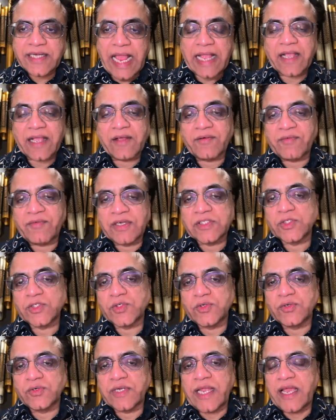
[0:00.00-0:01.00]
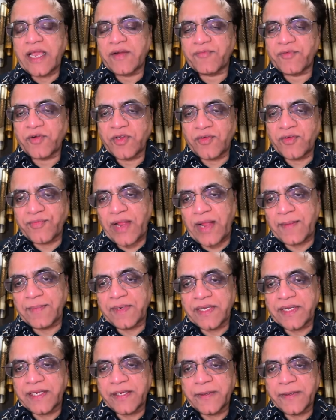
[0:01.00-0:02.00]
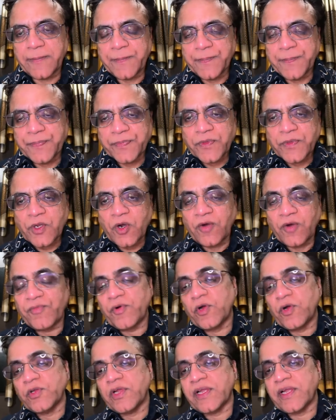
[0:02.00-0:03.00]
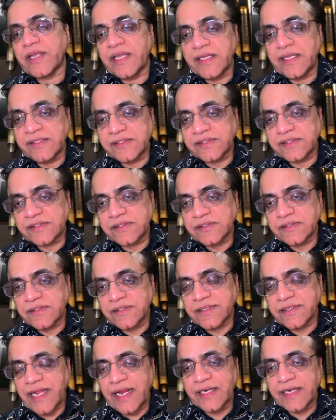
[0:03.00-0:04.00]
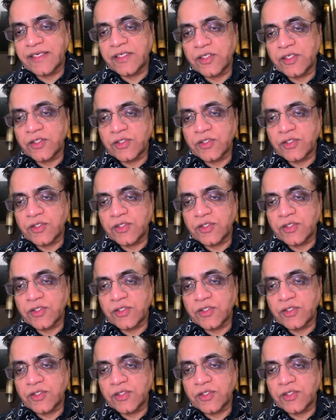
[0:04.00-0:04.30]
Like once you care for your family or for your kids, right?